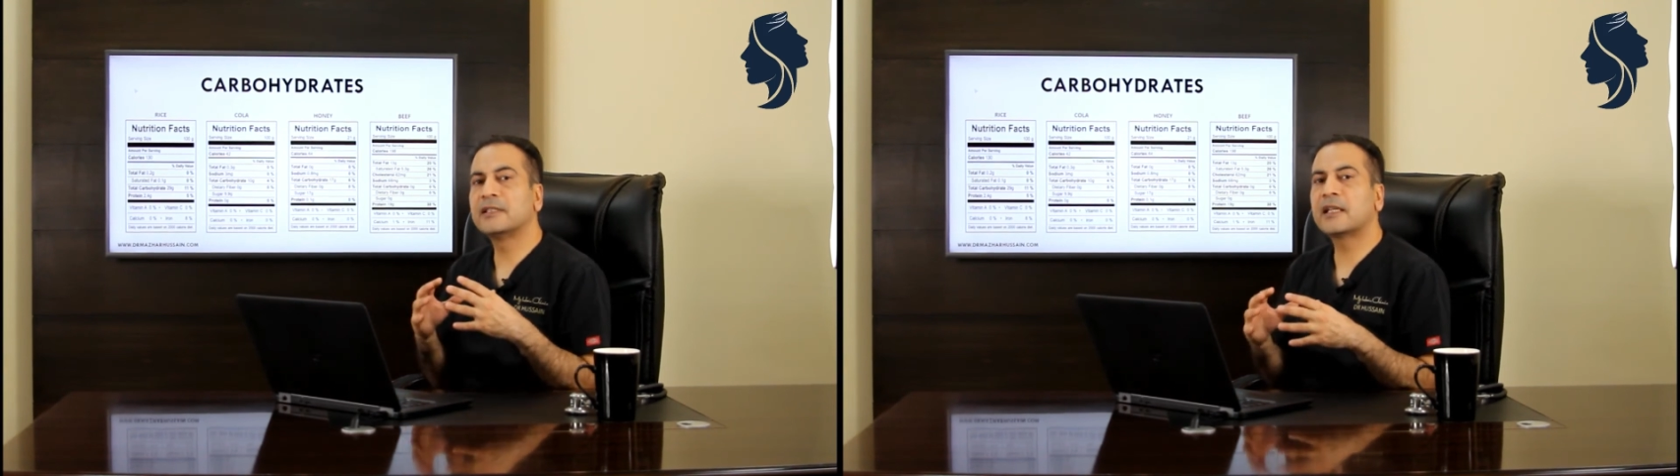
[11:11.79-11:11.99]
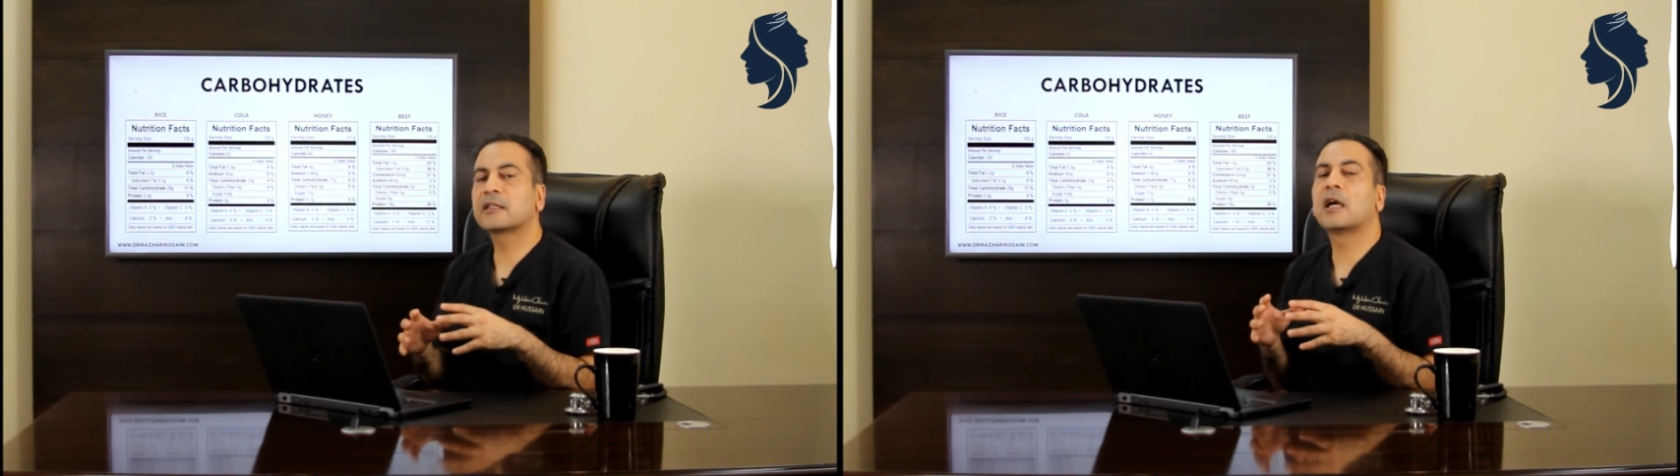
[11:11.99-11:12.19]

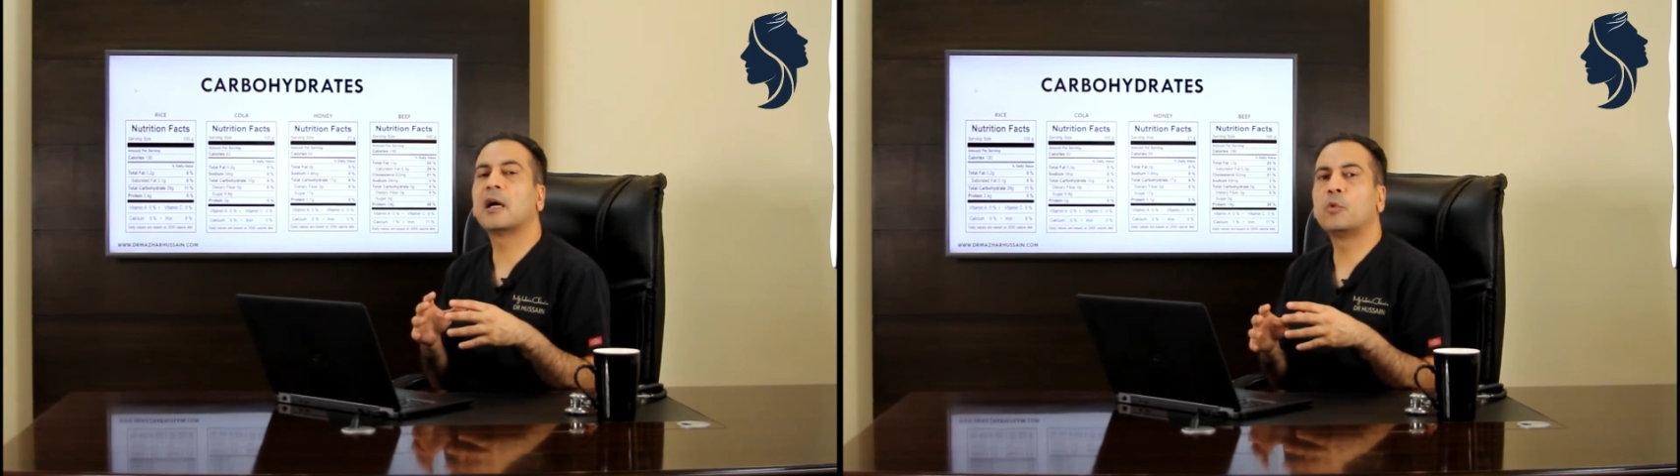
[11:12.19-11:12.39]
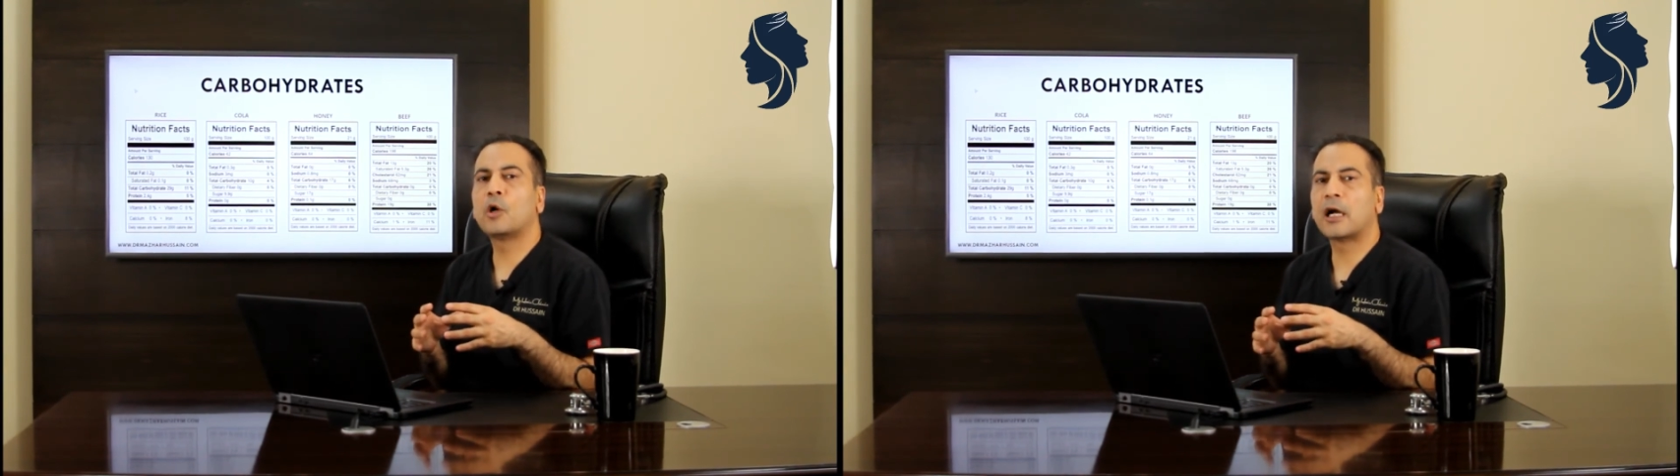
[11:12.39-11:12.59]
net
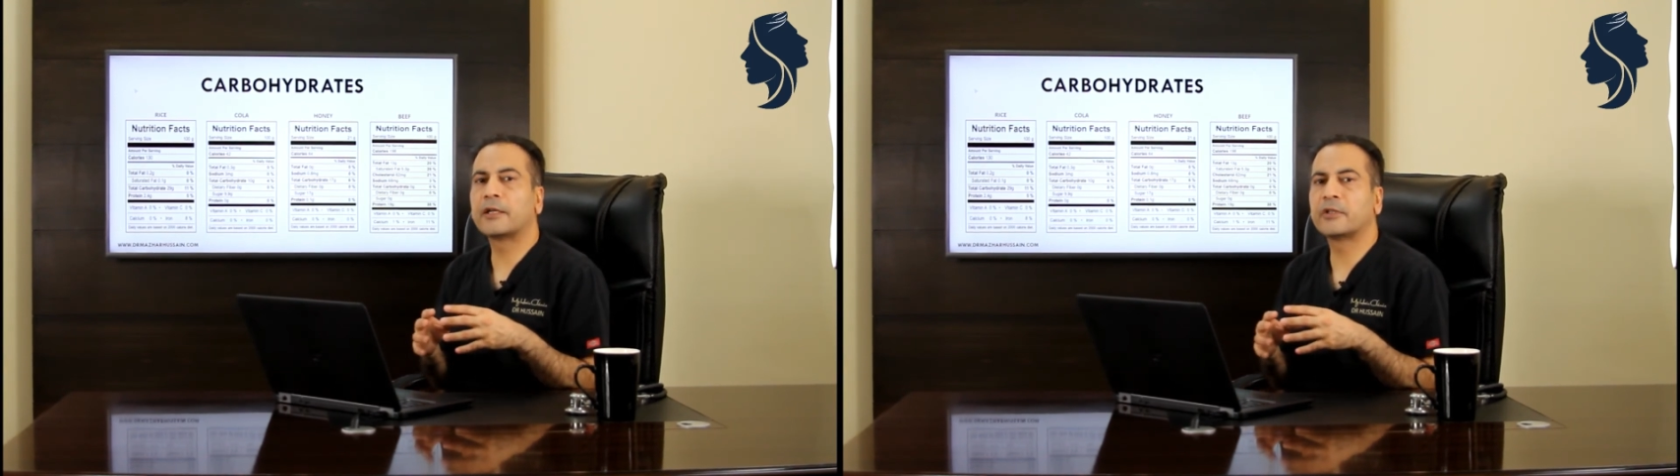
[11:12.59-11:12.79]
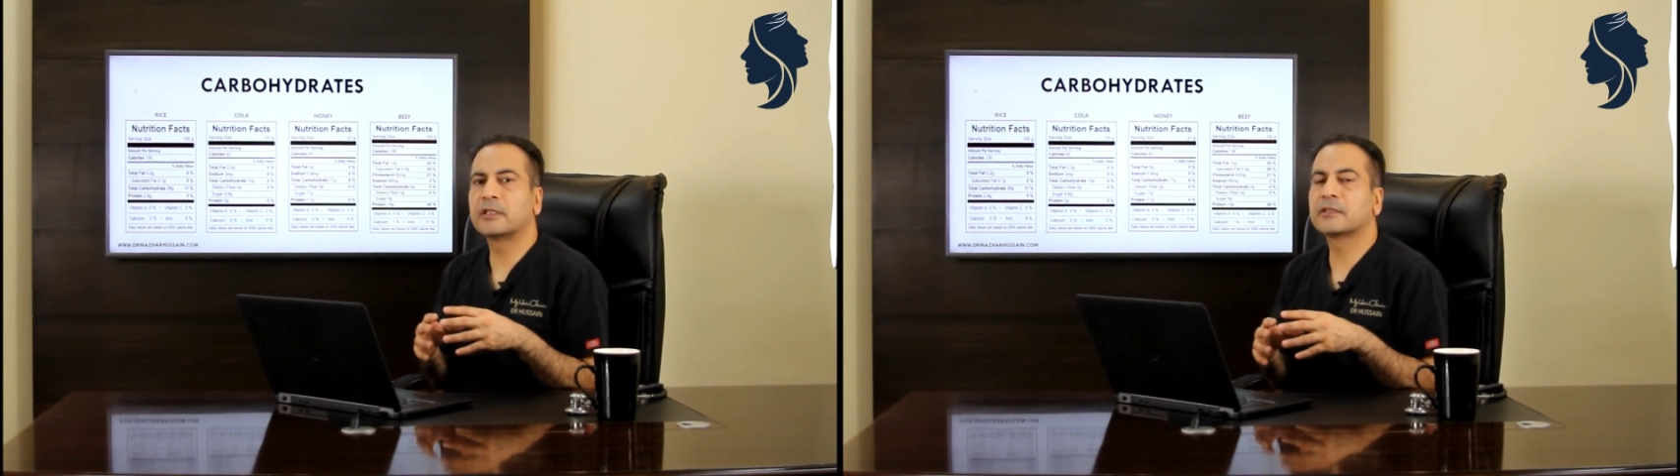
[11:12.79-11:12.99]

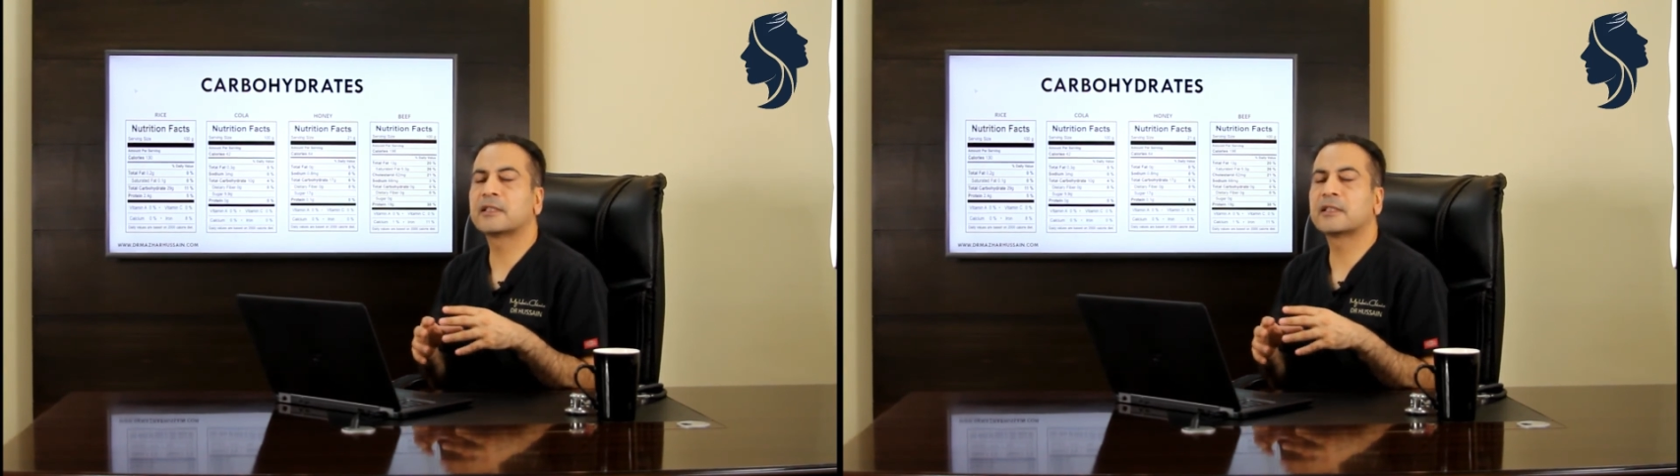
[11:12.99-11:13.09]
carbohydrates.